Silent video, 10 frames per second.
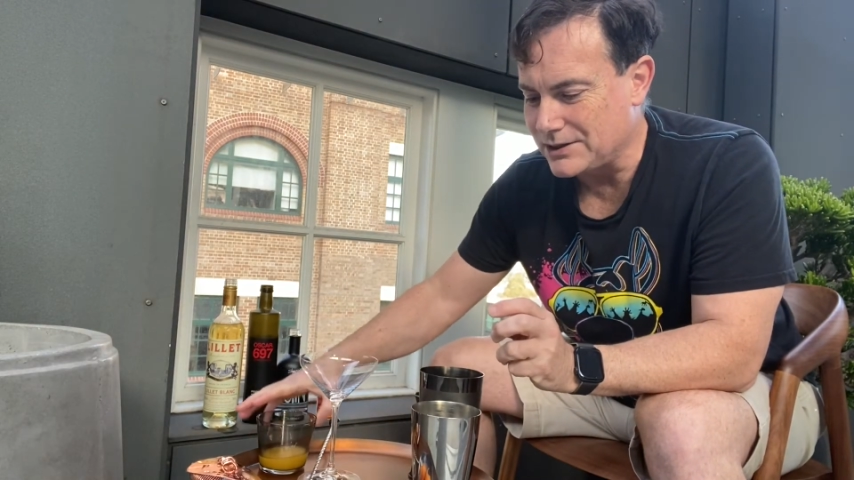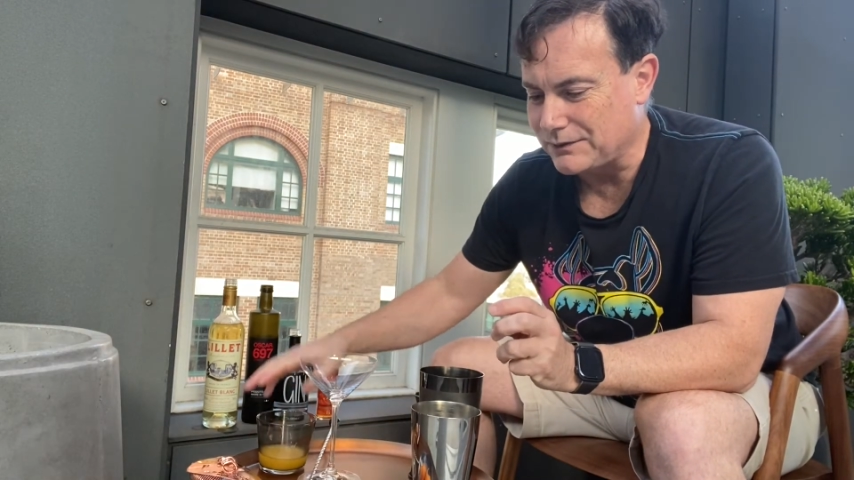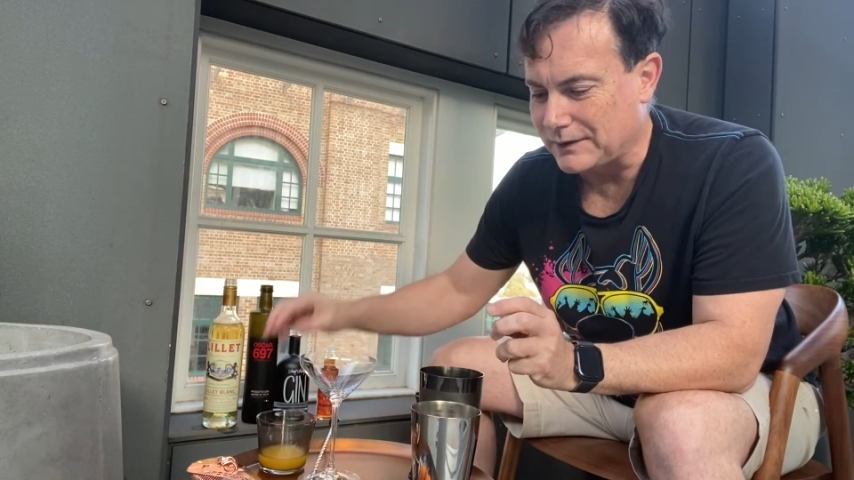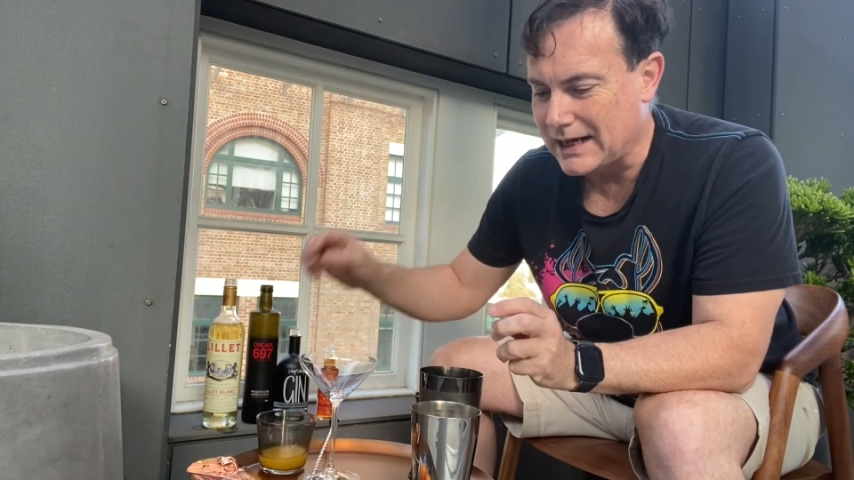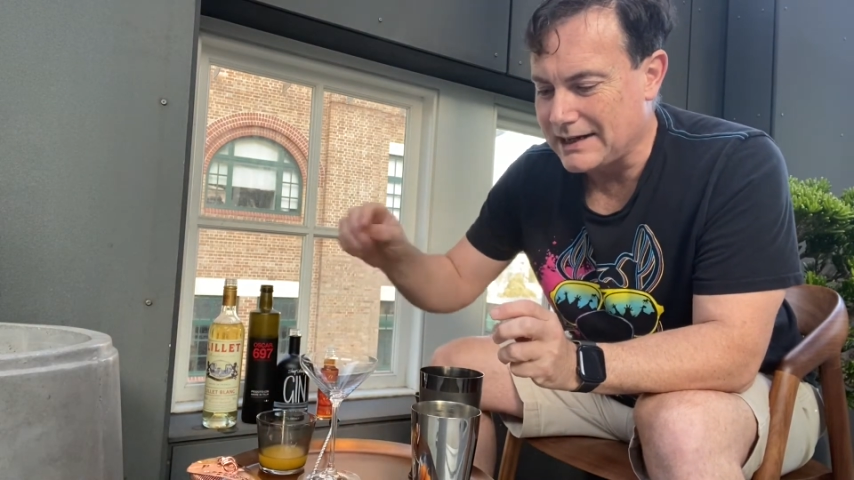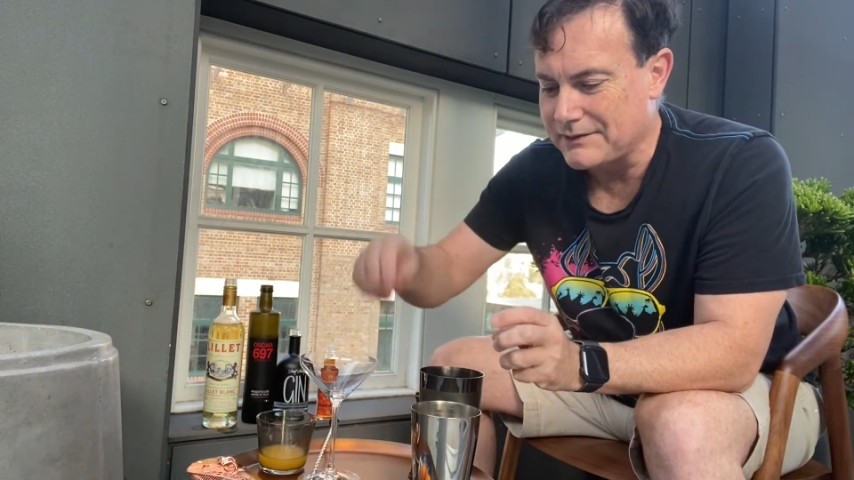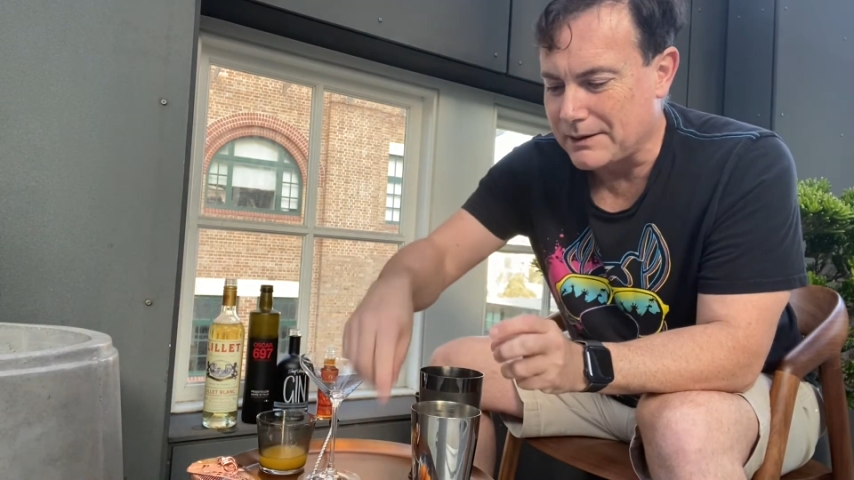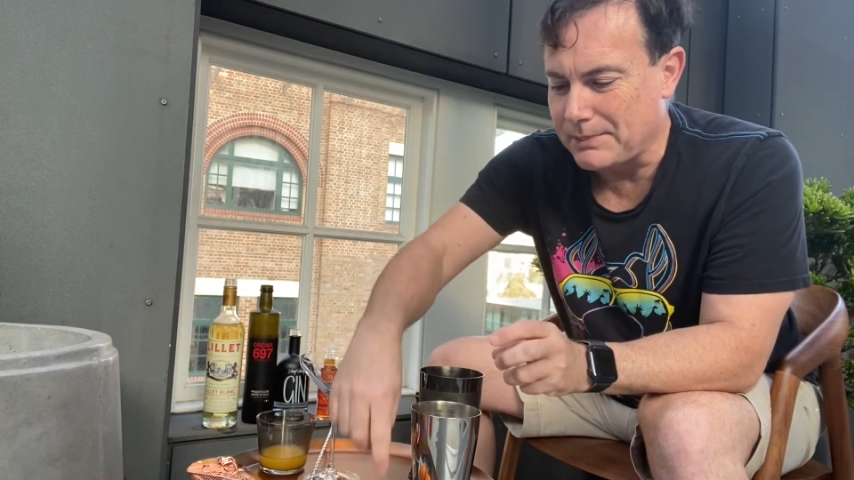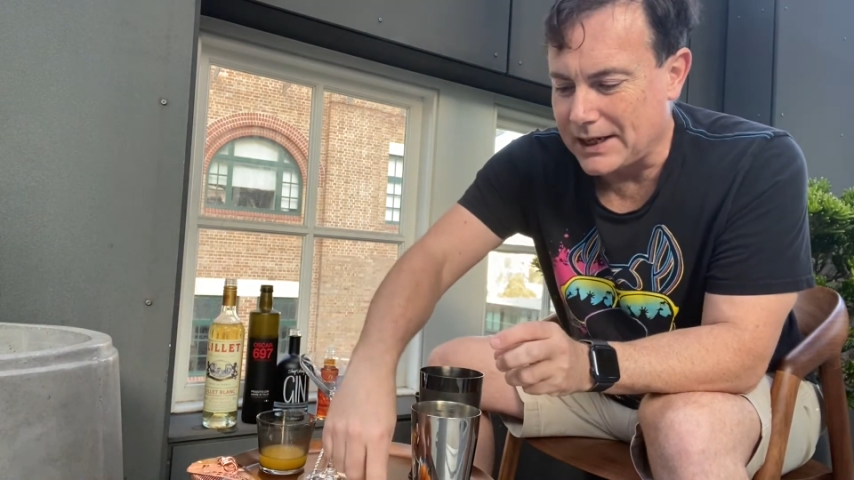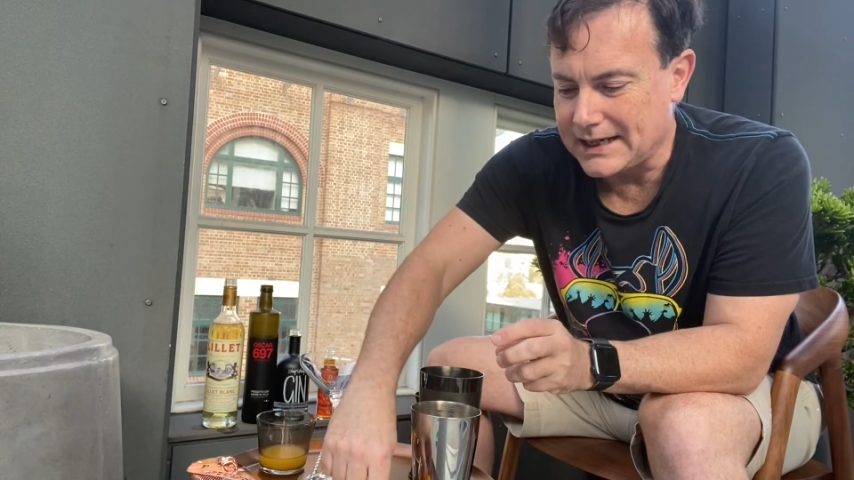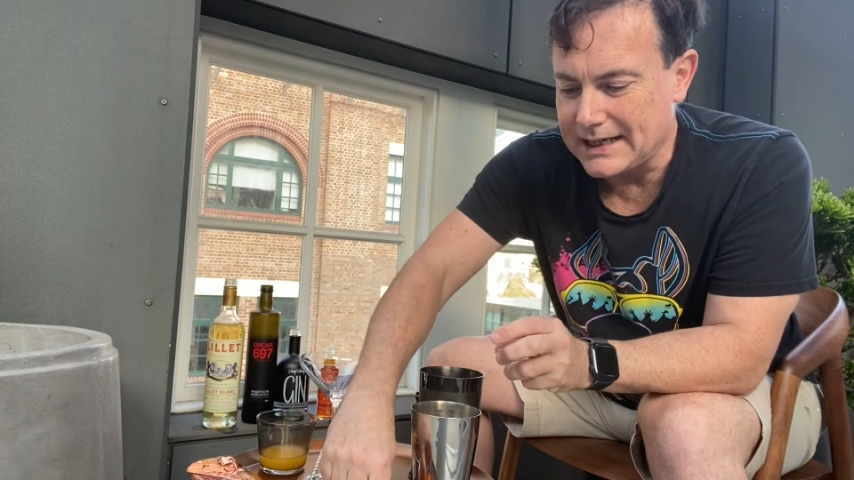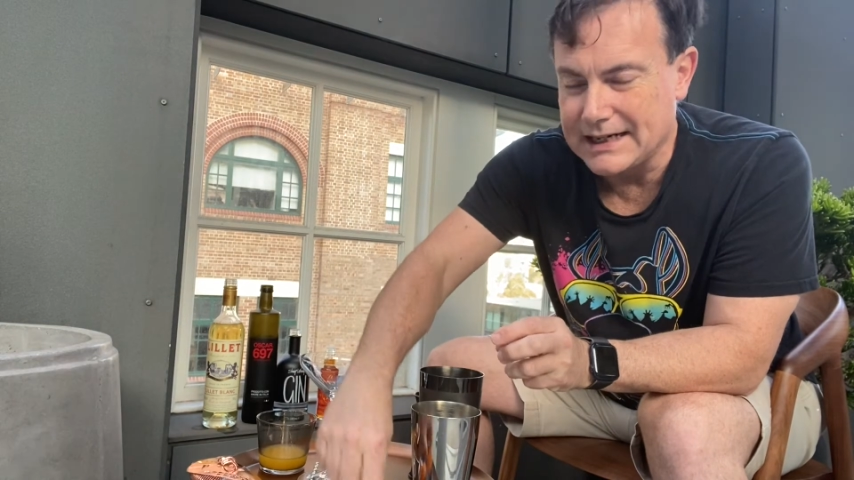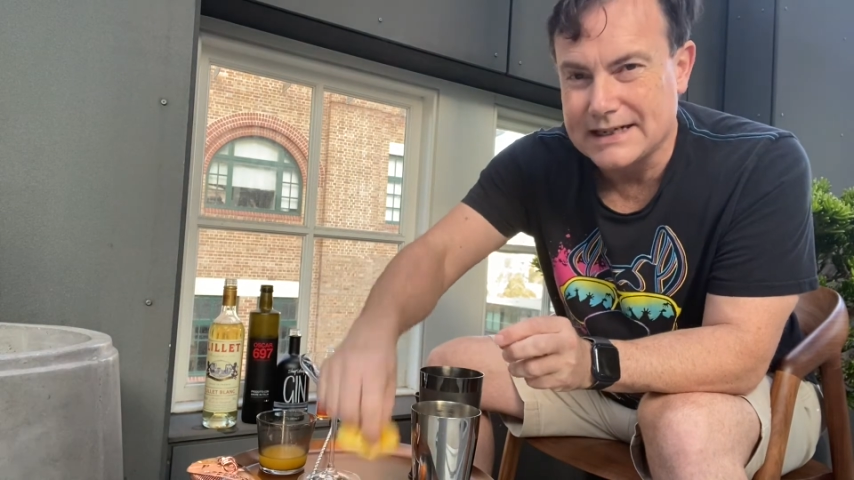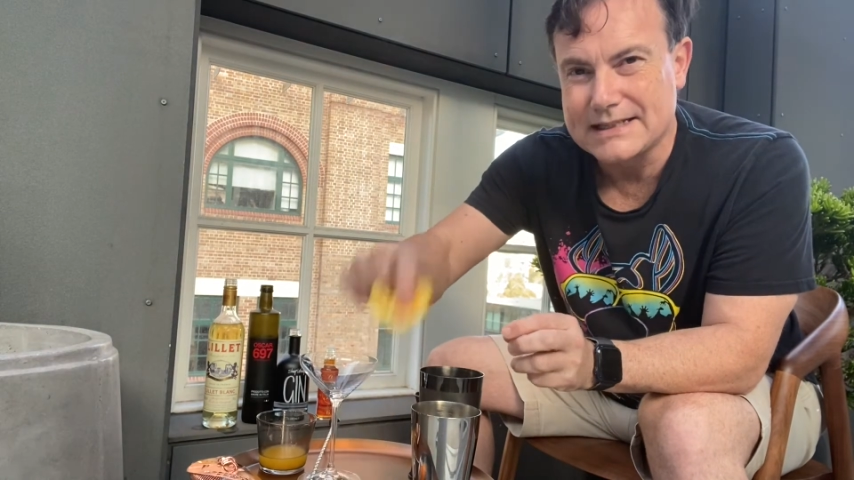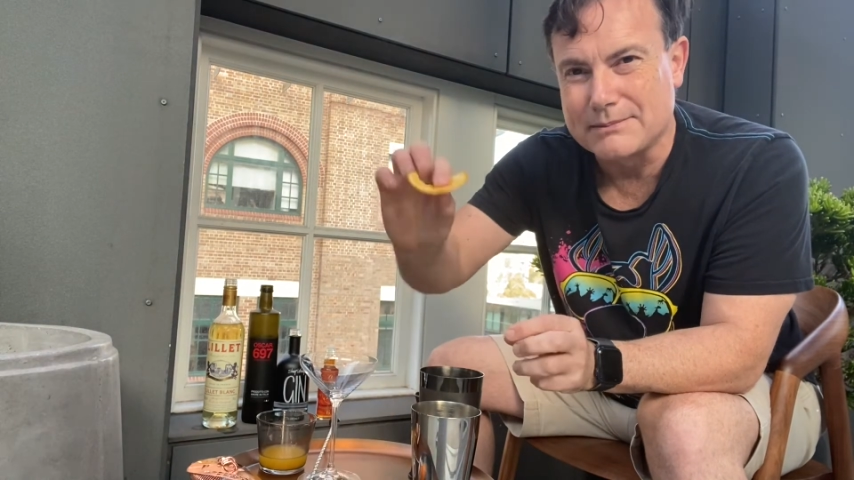flavour by
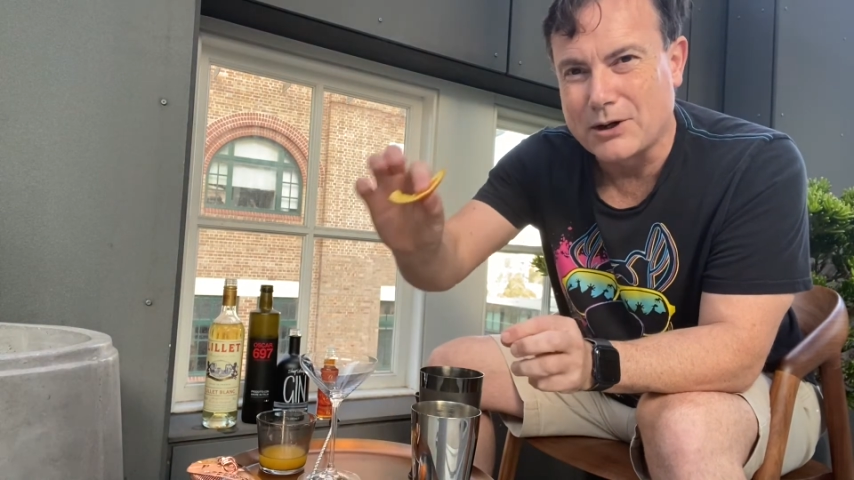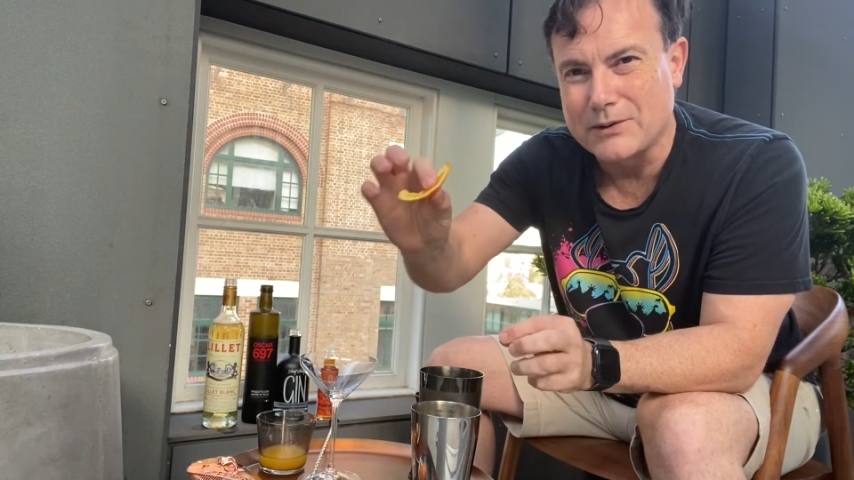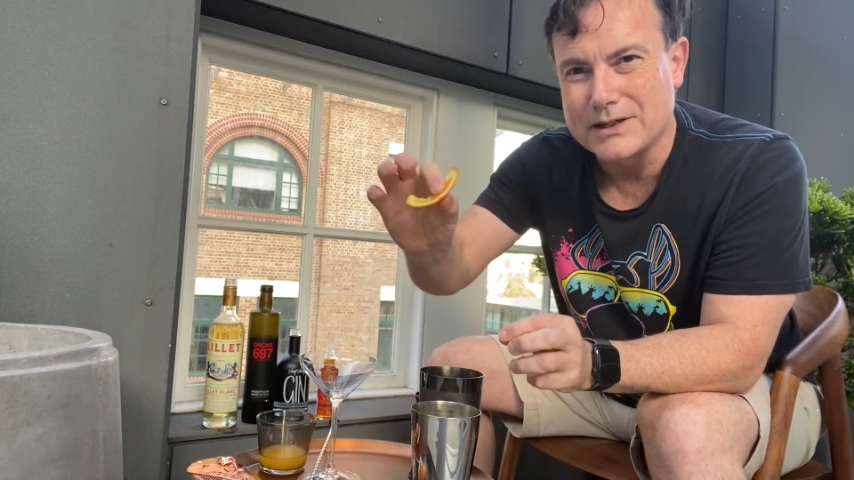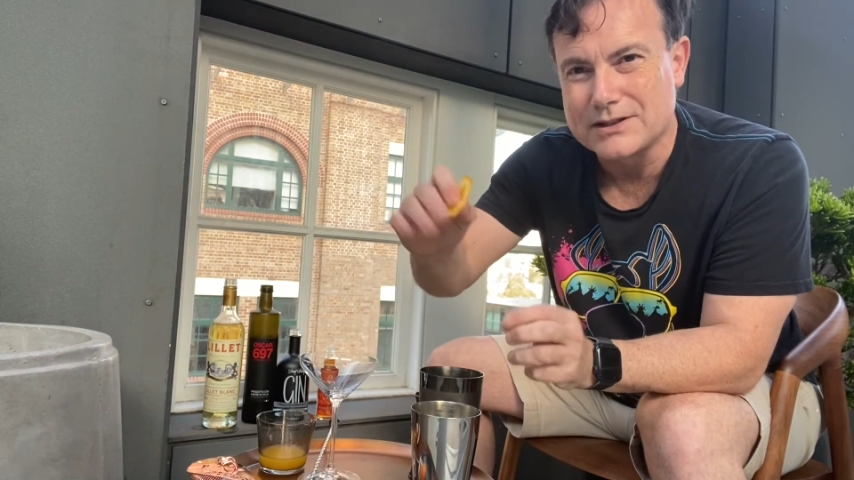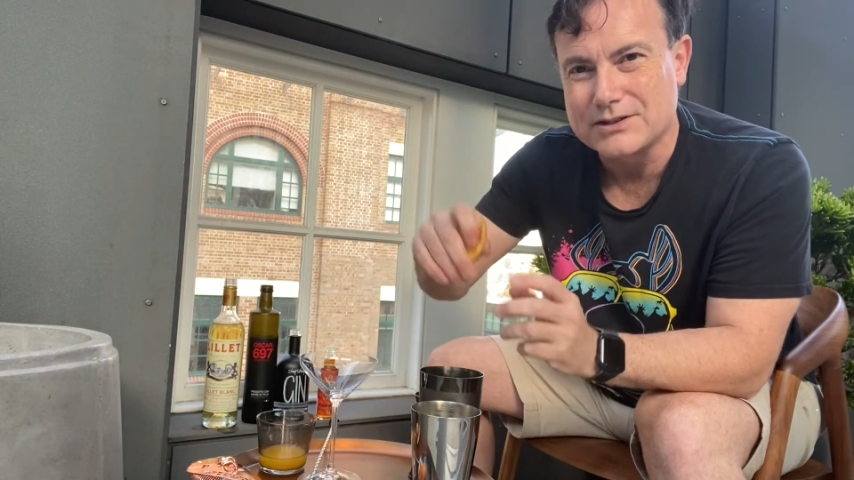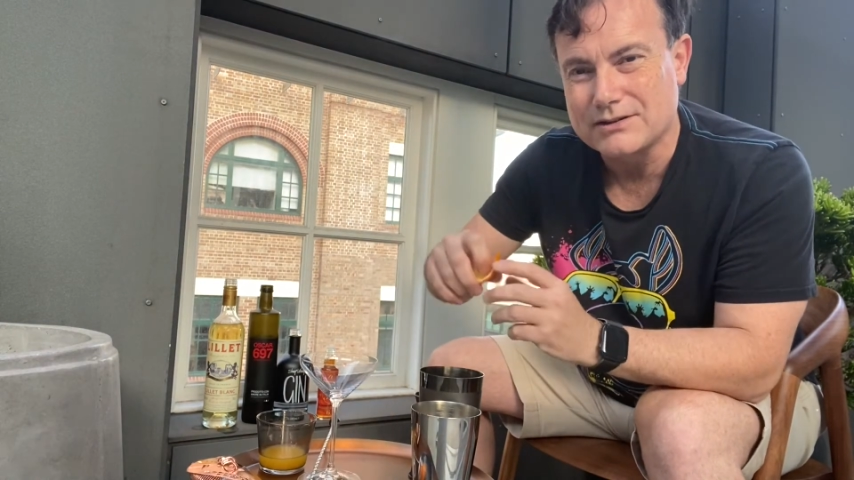getting some orange